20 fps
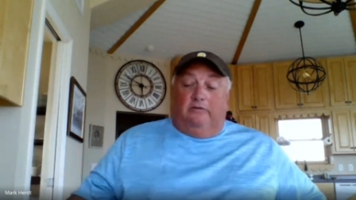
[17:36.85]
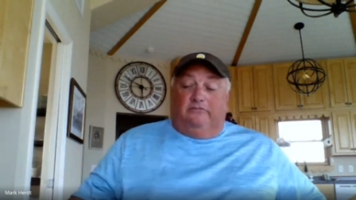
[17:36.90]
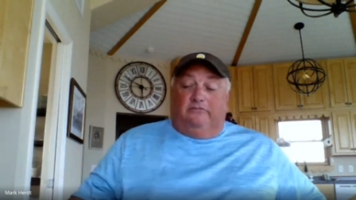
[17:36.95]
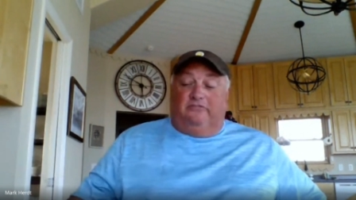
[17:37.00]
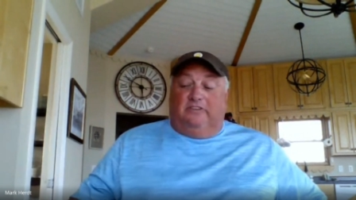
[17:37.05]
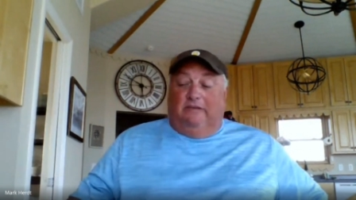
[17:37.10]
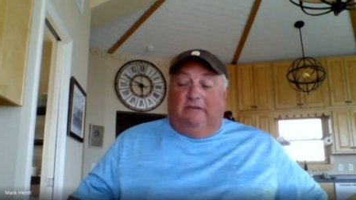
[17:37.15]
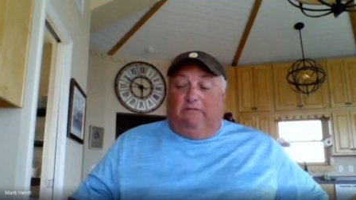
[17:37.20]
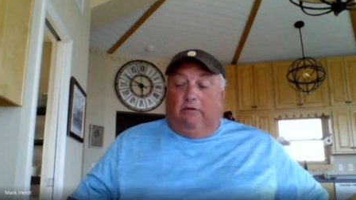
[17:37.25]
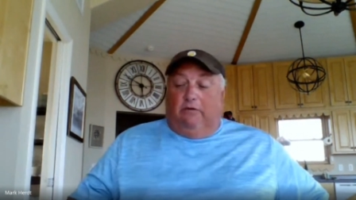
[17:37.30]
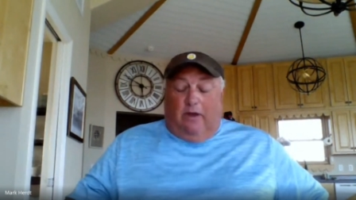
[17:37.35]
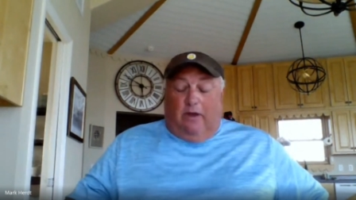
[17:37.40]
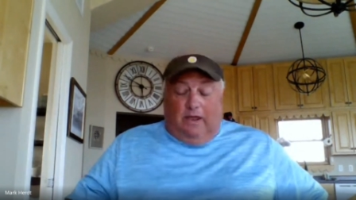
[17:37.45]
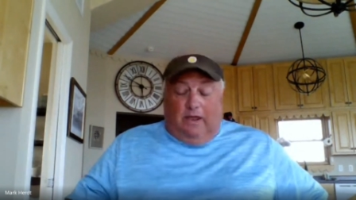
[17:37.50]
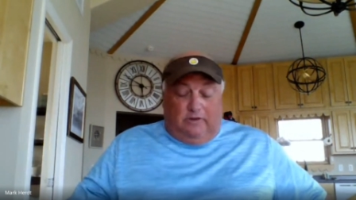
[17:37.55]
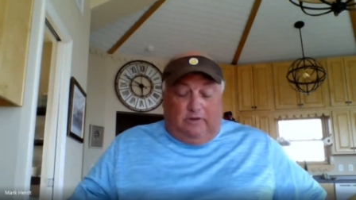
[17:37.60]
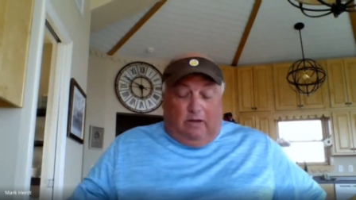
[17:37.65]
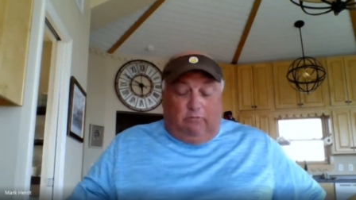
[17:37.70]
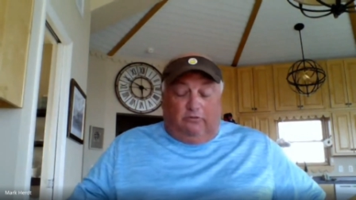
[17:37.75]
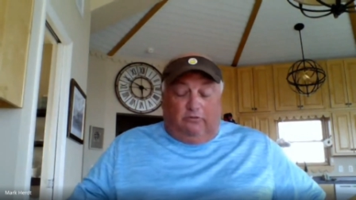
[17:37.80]
Stevie Ray
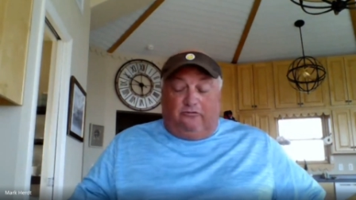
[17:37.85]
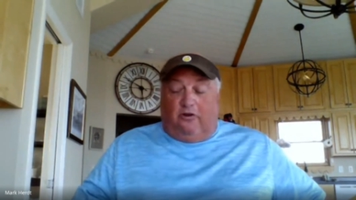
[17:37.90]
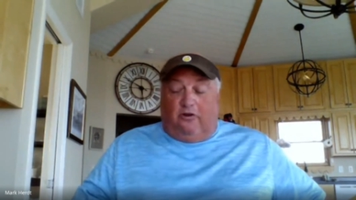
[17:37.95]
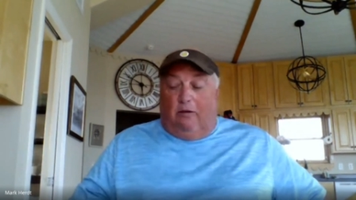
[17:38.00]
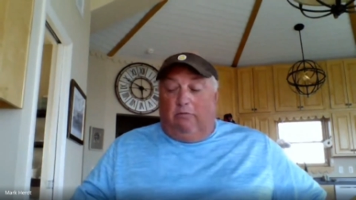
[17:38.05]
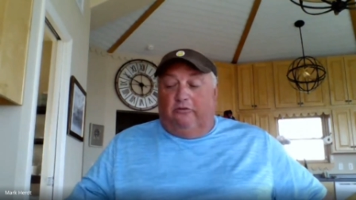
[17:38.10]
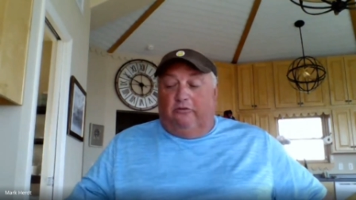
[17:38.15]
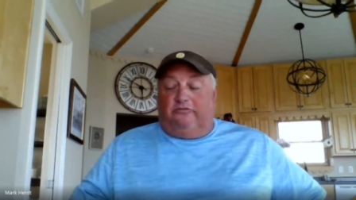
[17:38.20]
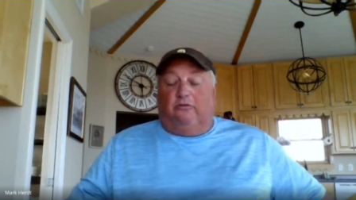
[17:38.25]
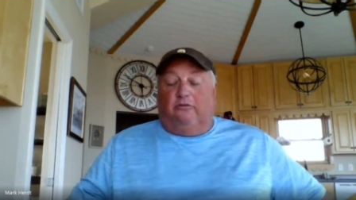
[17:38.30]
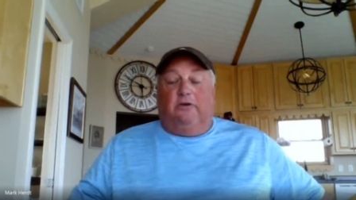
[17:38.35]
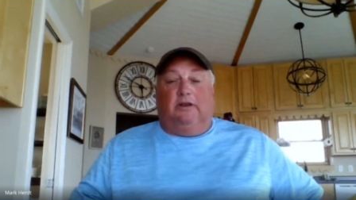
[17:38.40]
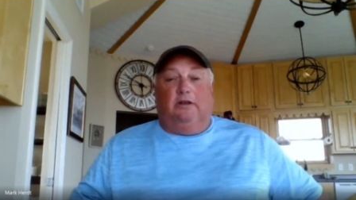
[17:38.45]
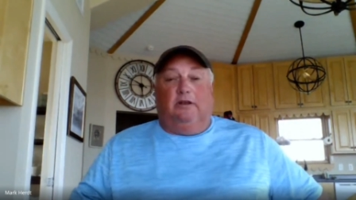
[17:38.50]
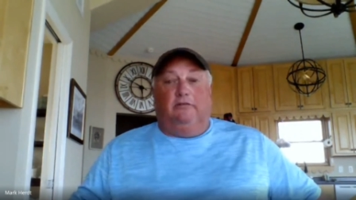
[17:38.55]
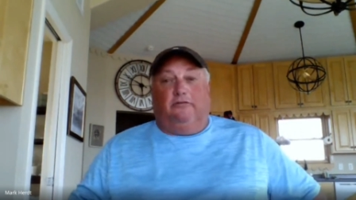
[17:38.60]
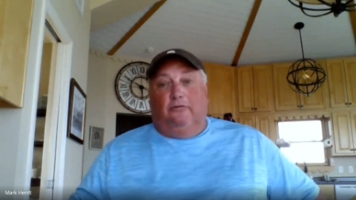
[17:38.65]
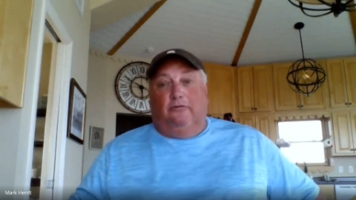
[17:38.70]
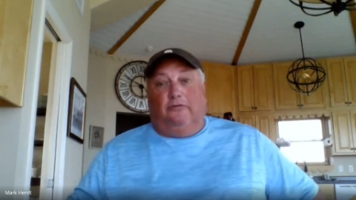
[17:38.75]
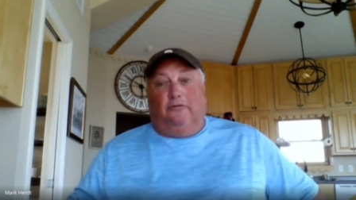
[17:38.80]
in Double Trouble, so he
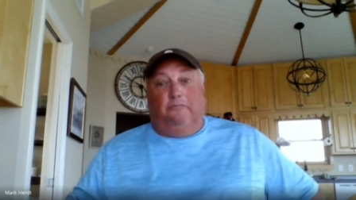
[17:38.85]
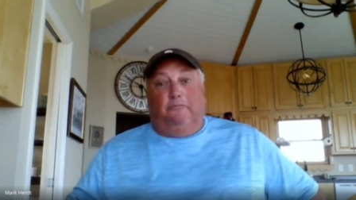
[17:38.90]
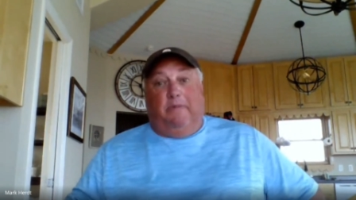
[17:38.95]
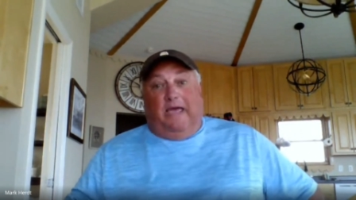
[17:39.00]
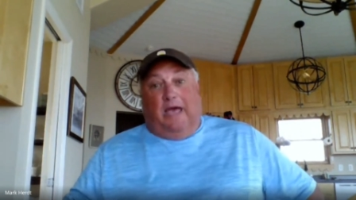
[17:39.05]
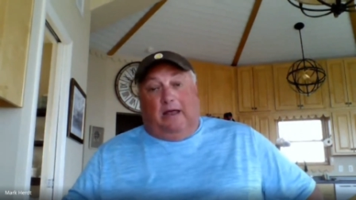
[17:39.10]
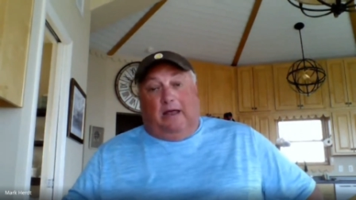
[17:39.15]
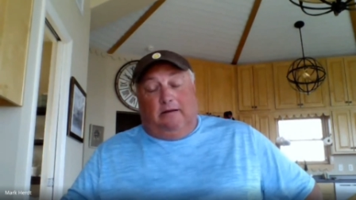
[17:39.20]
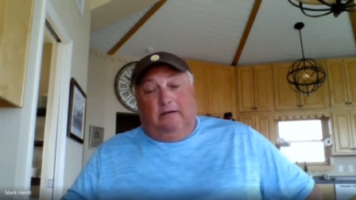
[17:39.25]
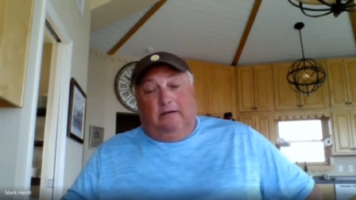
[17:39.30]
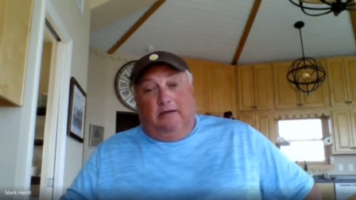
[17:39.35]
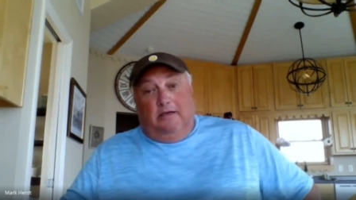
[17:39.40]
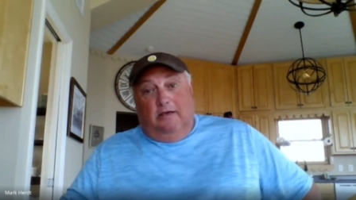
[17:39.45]
didn't do too bad.